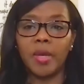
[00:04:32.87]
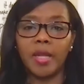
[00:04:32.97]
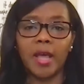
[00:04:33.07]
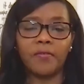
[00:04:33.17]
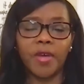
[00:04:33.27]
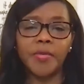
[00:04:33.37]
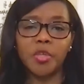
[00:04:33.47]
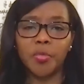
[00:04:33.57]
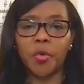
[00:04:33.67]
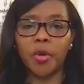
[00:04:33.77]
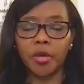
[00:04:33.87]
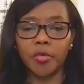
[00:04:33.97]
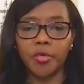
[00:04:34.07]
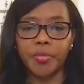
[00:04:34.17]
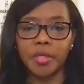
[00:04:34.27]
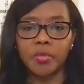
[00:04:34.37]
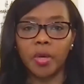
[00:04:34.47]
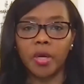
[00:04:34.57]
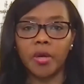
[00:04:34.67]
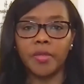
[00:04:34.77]
And I found support groups as
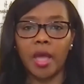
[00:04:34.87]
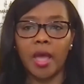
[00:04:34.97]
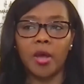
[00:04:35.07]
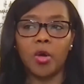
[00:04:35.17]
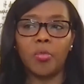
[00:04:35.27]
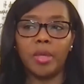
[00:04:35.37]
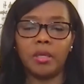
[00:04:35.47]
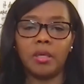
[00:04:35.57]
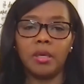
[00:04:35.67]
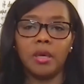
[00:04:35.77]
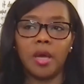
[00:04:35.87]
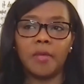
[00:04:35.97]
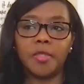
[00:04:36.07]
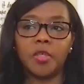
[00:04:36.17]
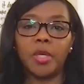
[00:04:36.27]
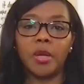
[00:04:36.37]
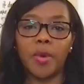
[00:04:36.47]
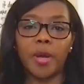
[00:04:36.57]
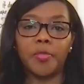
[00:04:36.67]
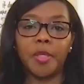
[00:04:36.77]
well that helped me. To be
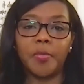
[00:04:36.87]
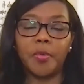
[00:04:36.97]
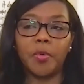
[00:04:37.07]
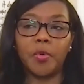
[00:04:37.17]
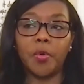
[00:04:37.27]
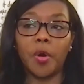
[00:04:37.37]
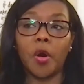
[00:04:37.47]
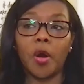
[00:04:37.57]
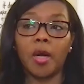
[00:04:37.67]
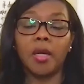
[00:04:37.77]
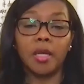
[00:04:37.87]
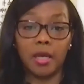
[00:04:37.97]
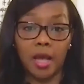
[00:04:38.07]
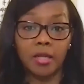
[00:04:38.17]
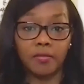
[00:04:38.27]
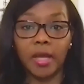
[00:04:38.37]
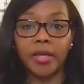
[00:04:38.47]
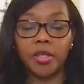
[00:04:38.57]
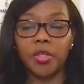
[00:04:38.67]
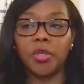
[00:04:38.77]
around people who are kind of
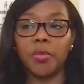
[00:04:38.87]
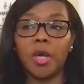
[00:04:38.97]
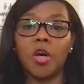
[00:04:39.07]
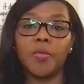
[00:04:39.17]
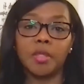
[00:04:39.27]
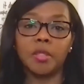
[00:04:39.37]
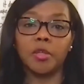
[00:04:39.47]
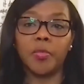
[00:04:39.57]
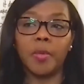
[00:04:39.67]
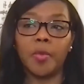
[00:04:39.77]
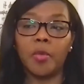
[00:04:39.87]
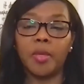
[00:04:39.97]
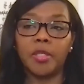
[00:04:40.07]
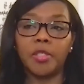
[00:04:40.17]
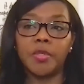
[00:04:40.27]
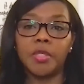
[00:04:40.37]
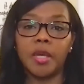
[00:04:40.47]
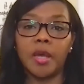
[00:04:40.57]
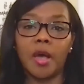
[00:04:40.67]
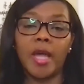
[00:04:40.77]
like you helps a little bit more, because you
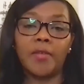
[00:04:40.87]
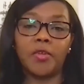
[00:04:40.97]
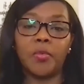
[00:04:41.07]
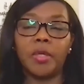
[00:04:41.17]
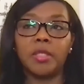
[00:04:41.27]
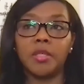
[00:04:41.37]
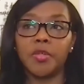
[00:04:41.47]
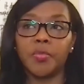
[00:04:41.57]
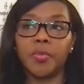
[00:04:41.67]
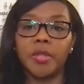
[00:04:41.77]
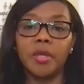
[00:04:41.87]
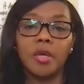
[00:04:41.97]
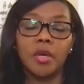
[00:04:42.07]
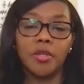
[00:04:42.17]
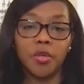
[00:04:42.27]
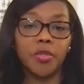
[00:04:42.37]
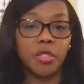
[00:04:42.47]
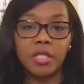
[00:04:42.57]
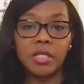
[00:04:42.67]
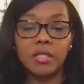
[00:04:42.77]
see how everyone deals with your
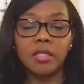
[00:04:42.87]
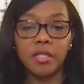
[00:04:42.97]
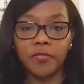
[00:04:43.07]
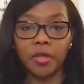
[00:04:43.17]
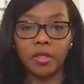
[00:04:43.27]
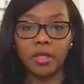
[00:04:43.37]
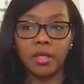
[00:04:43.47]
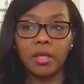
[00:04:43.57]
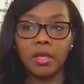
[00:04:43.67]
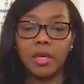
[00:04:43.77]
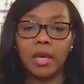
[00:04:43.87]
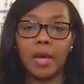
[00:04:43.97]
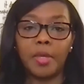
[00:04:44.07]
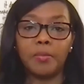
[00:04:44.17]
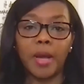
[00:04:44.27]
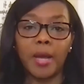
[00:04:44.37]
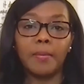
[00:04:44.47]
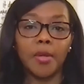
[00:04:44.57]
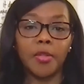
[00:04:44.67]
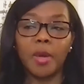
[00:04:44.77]
disease differently. And my
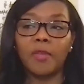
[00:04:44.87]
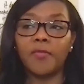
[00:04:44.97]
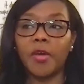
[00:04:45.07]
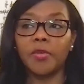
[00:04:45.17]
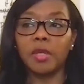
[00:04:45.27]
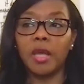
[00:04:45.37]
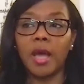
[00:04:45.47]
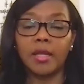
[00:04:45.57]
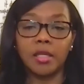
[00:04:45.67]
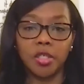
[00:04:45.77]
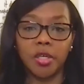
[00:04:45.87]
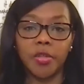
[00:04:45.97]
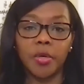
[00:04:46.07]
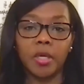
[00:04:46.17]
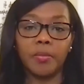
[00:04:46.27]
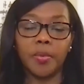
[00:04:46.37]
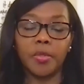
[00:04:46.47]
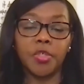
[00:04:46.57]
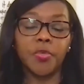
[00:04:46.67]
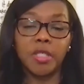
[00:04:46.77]
mother, my father, they had each other in
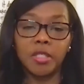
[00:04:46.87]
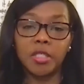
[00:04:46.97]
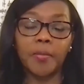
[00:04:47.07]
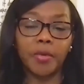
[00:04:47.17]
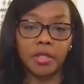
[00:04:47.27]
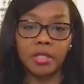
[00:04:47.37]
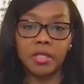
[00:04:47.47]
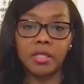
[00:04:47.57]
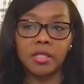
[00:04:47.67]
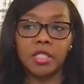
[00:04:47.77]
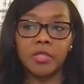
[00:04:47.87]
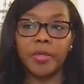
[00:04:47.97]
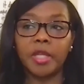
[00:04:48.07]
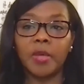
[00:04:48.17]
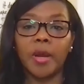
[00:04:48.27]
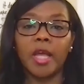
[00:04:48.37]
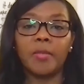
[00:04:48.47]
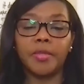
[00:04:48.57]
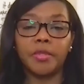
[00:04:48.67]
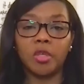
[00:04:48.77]
two separate diseases, but they were
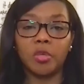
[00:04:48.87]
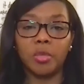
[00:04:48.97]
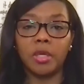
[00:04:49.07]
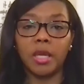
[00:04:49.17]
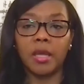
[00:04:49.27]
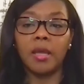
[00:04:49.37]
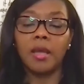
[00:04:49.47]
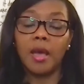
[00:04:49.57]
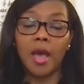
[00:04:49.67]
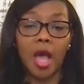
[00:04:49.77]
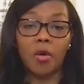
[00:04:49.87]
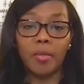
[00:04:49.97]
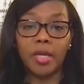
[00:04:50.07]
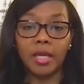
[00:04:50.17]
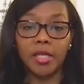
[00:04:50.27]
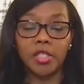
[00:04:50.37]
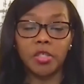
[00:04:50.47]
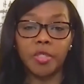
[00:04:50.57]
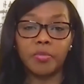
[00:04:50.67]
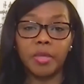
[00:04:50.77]
able to communicate how a
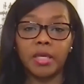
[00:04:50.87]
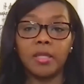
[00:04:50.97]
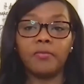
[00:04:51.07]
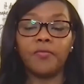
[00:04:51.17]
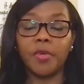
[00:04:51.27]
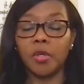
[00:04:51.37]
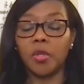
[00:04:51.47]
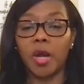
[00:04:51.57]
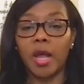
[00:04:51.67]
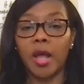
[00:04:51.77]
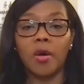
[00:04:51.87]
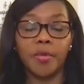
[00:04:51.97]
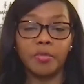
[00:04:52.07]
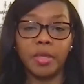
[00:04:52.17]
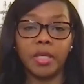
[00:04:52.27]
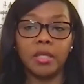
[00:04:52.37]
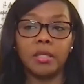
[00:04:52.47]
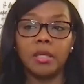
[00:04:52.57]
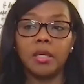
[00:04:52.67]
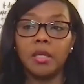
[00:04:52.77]
medication was making them feel, or how it was
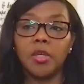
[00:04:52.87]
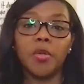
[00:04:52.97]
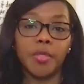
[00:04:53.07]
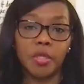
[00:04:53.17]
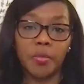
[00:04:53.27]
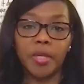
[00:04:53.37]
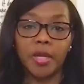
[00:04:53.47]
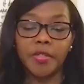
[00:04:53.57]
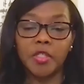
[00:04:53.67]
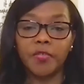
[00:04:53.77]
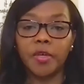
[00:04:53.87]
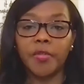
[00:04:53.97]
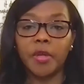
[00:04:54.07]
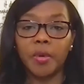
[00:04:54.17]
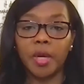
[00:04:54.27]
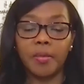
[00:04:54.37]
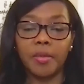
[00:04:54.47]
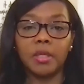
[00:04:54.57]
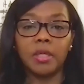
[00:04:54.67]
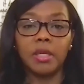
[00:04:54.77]
making, someone else feel. They were able
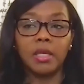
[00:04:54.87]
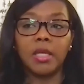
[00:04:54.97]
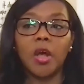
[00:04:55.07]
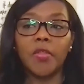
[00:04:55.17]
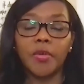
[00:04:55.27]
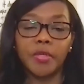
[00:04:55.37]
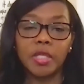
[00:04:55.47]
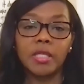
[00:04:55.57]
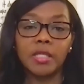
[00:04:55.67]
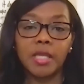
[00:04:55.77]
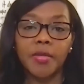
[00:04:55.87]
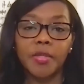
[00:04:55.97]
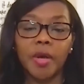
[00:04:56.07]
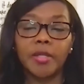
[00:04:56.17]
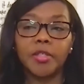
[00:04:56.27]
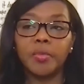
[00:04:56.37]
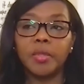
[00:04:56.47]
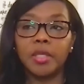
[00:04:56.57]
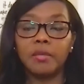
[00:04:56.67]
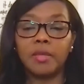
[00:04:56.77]
to get all those things out. So I do
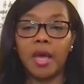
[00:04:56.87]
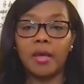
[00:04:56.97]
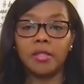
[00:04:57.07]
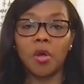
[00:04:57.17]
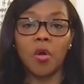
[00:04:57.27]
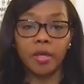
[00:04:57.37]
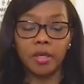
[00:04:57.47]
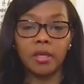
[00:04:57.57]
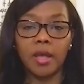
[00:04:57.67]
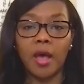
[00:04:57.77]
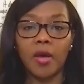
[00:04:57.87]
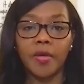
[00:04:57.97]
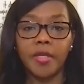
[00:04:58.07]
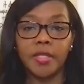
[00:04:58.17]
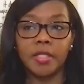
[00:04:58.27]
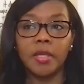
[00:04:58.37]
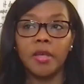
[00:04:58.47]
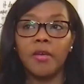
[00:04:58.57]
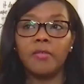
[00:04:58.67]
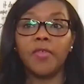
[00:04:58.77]
believe that talking it out is
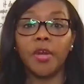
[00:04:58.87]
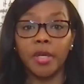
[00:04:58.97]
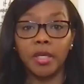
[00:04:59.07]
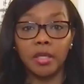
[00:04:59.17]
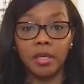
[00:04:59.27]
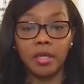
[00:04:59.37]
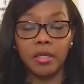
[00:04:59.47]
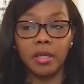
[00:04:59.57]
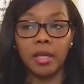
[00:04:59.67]
very good.